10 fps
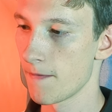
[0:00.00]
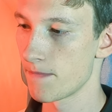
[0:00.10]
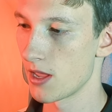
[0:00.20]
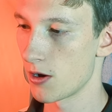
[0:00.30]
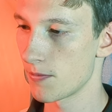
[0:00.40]

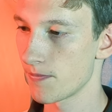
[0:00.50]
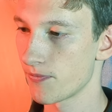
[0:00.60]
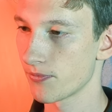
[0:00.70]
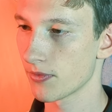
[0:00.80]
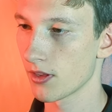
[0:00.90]
Now,
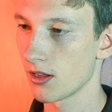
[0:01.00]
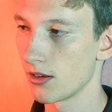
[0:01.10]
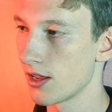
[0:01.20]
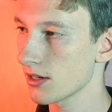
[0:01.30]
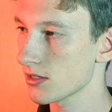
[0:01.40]

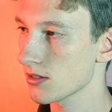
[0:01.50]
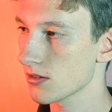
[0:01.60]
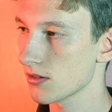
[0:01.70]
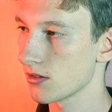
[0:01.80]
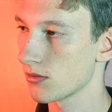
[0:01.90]
next,
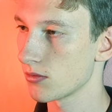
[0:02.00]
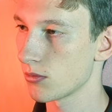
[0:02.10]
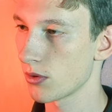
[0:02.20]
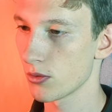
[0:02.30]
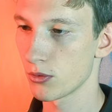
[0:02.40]

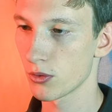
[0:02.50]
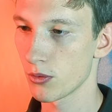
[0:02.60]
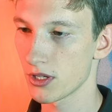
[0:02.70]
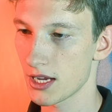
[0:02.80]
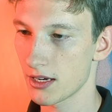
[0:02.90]
what you would
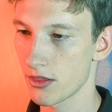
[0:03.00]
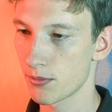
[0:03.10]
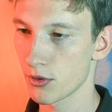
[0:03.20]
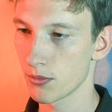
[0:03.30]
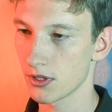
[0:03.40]
always add in the
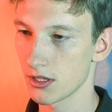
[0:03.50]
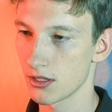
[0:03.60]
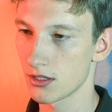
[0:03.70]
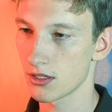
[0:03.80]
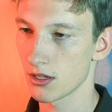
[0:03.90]
prompt
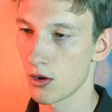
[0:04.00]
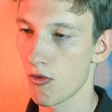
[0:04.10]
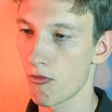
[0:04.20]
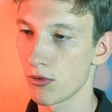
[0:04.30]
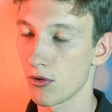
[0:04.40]
is an
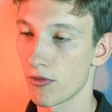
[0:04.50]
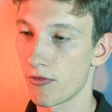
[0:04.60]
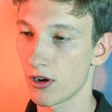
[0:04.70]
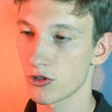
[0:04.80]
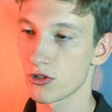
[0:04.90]
overview of the
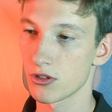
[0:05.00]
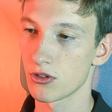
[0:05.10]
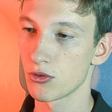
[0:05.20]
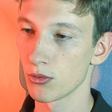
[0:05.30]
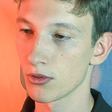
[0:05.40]
functions and
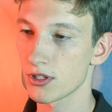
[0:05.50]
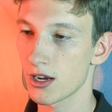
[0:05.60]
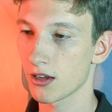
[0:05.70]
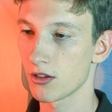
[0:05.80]
tools that it